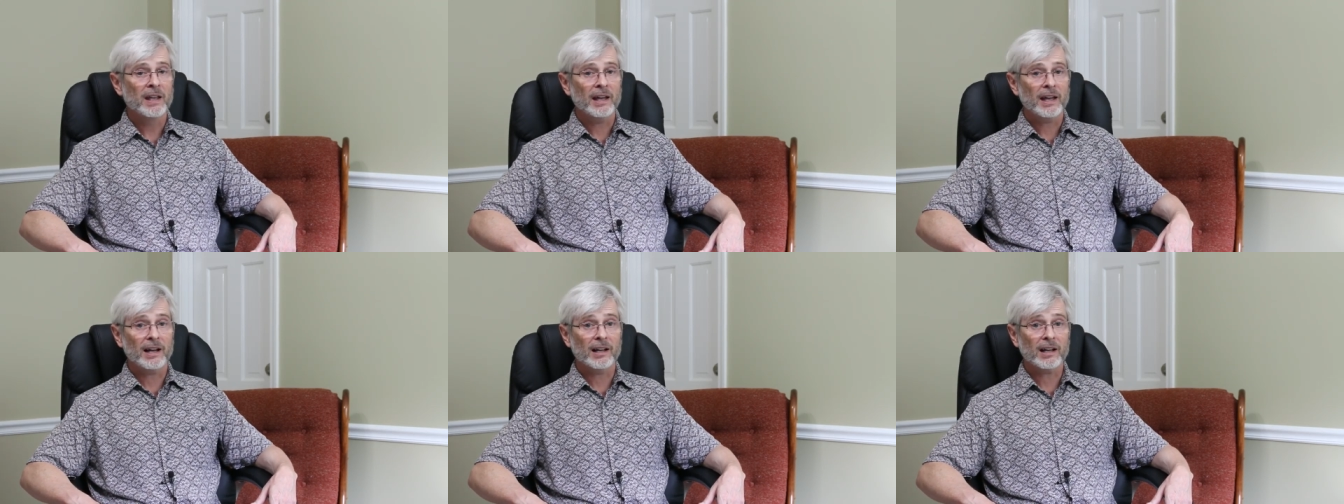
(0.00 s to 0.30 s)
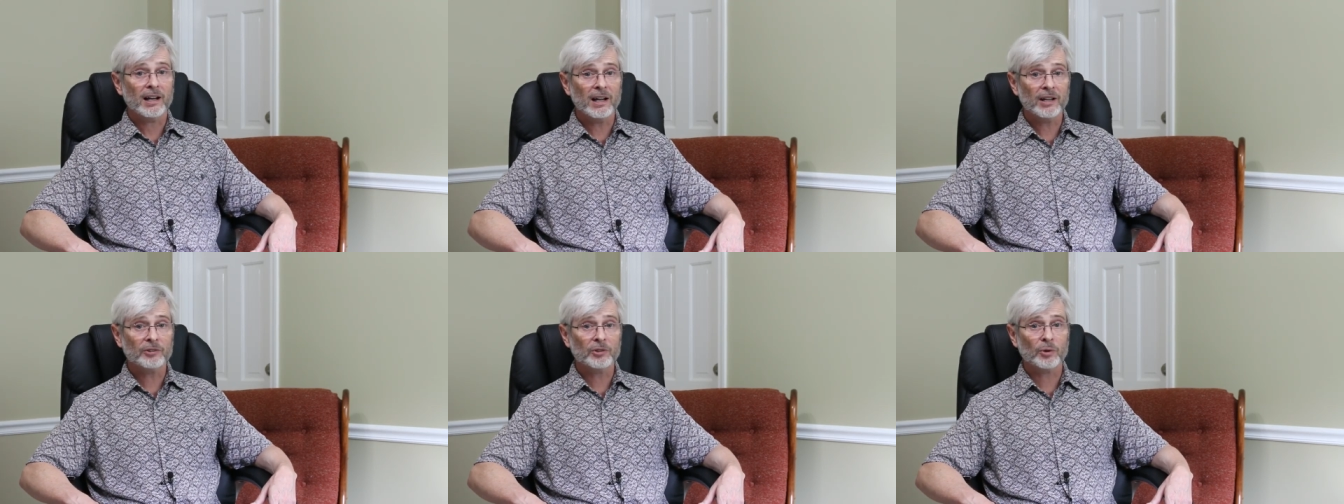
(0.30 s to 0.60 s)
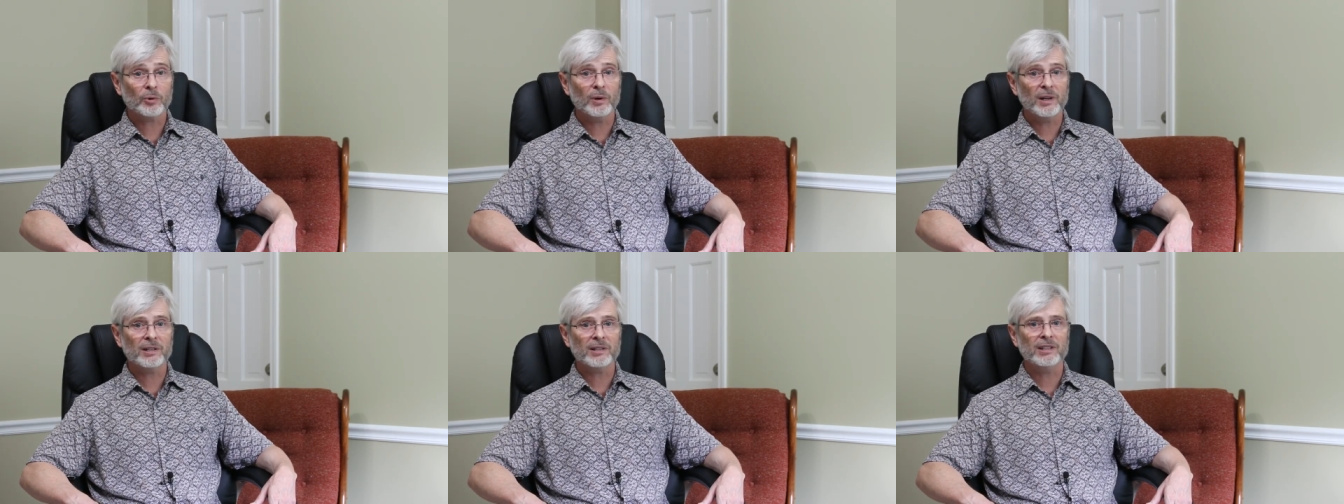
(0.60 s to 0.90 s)
and
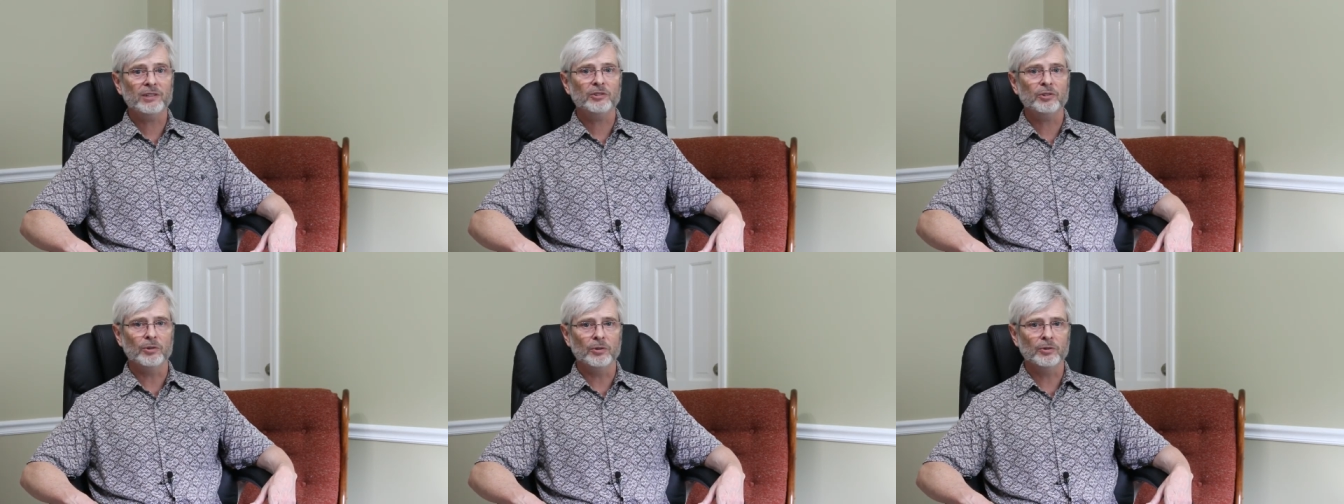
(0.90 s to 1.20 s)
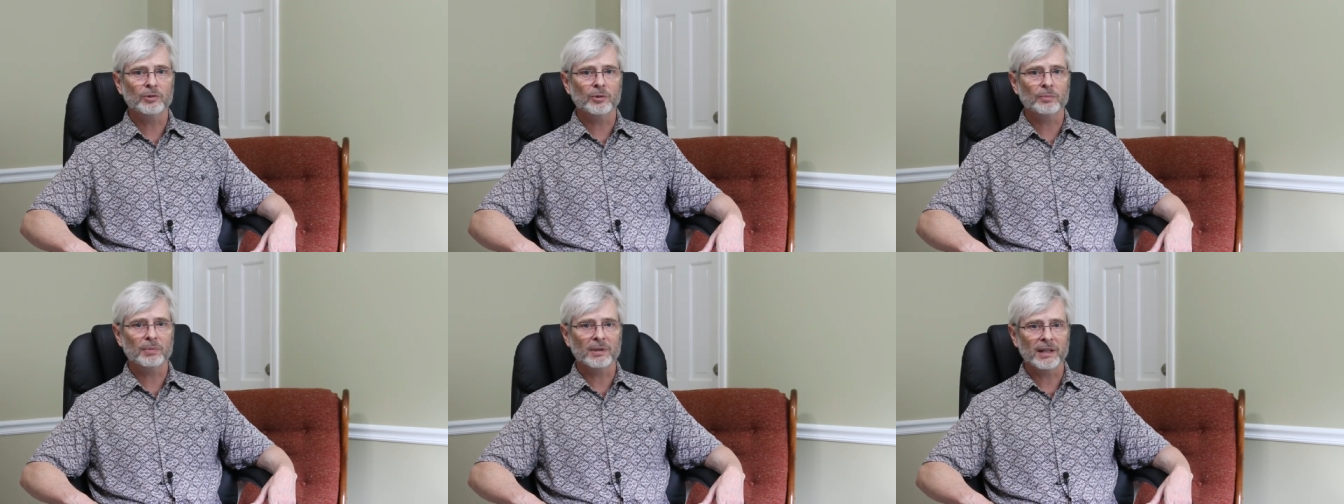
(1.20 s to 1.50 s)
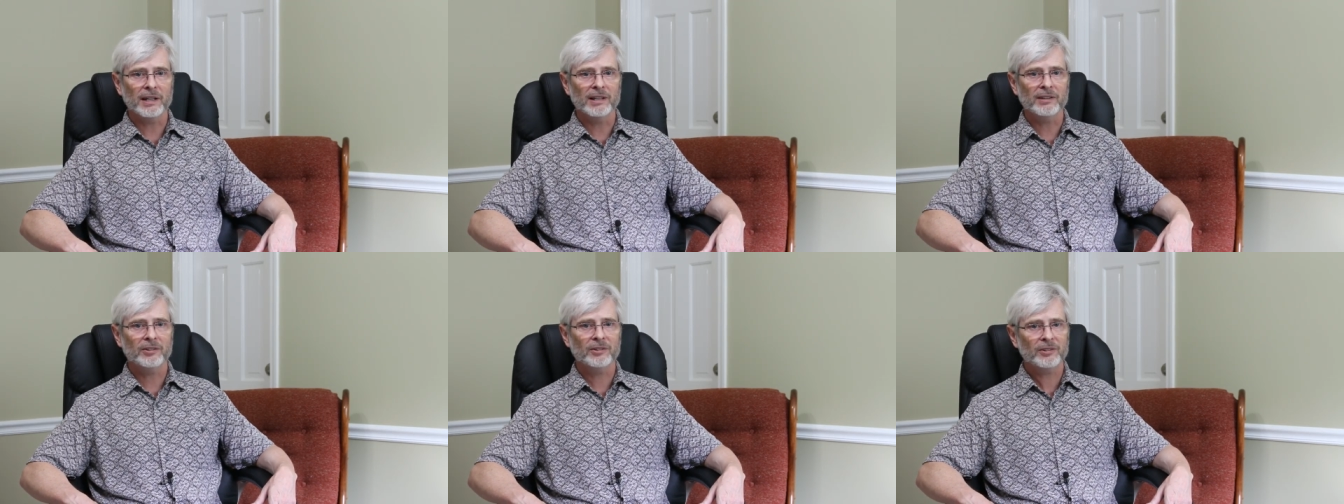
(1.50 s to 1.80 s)
consequently choose to
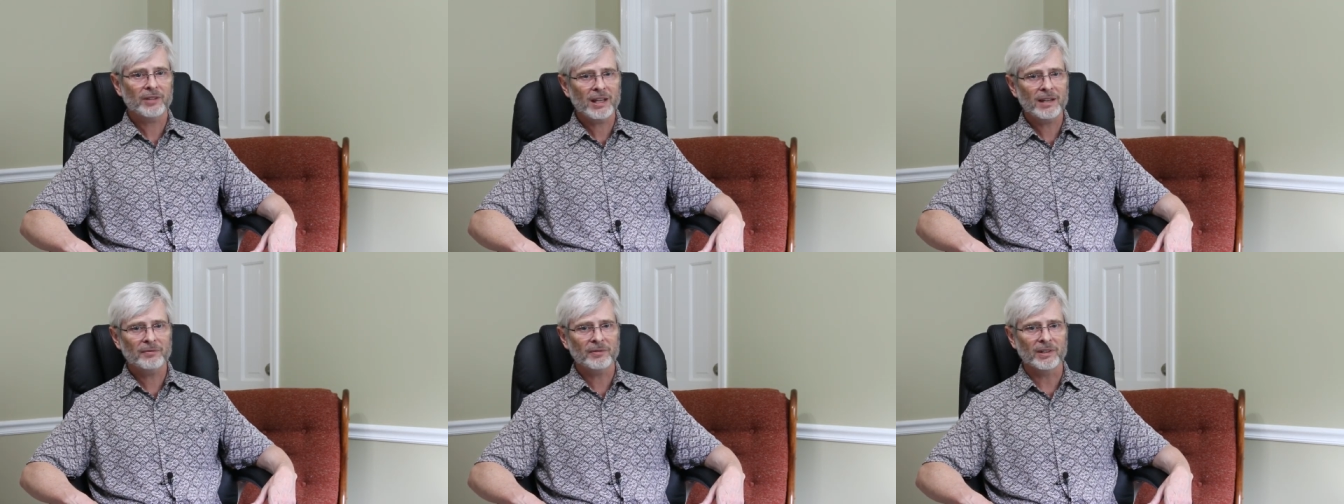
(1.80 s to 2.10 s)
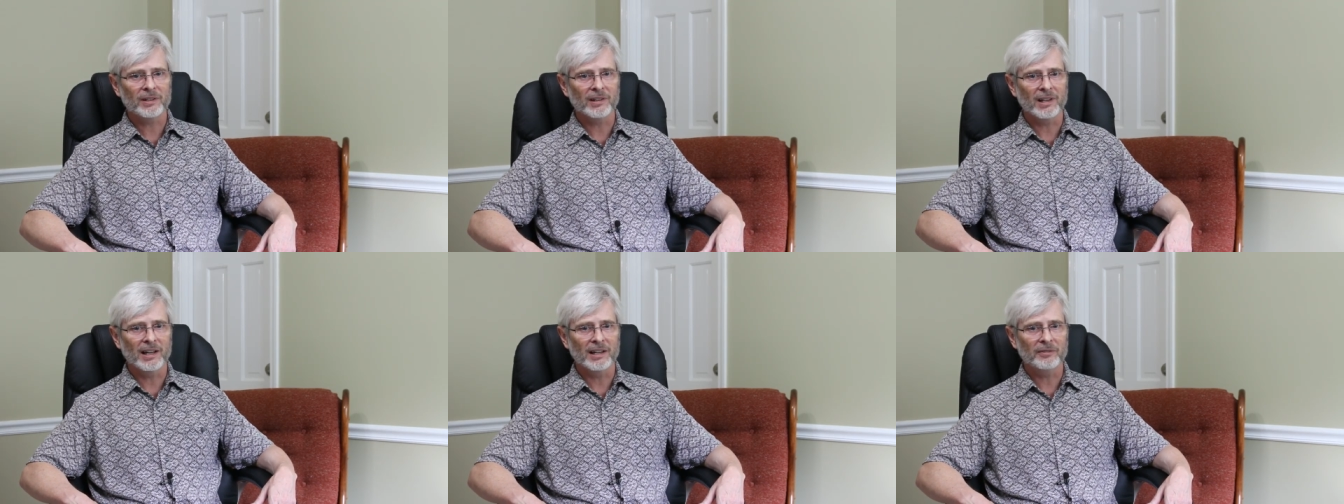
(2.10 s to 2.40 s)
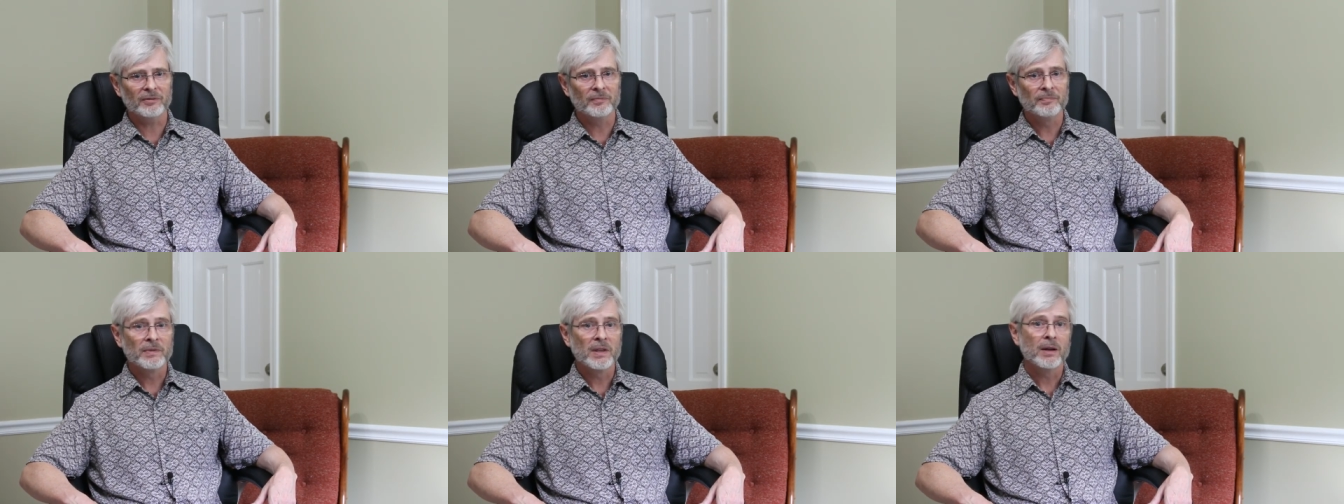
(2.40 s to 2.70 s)
play it safe in
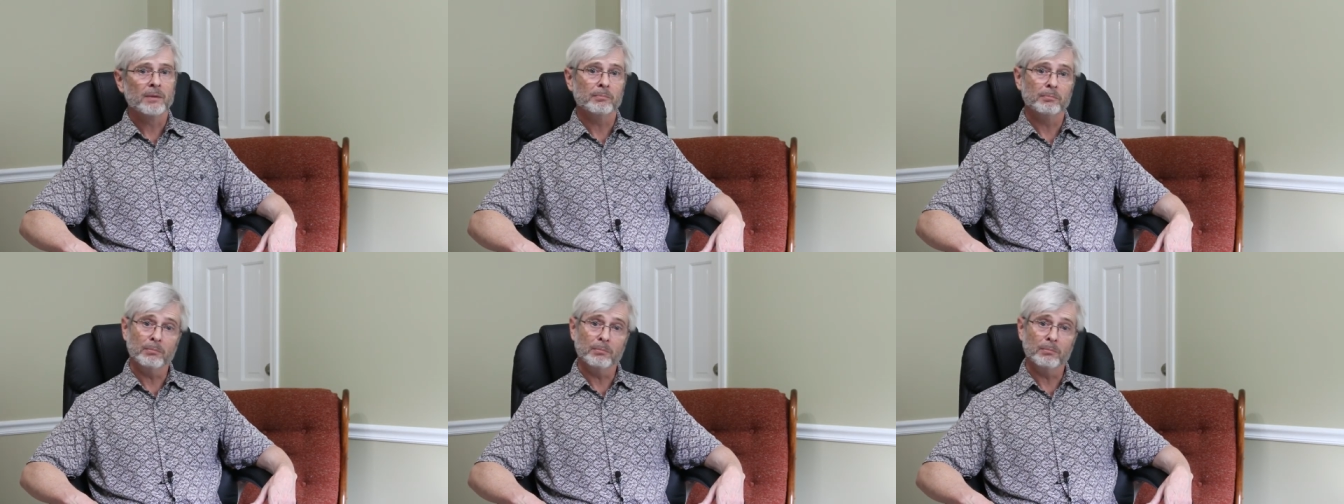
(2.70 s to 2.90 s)
life,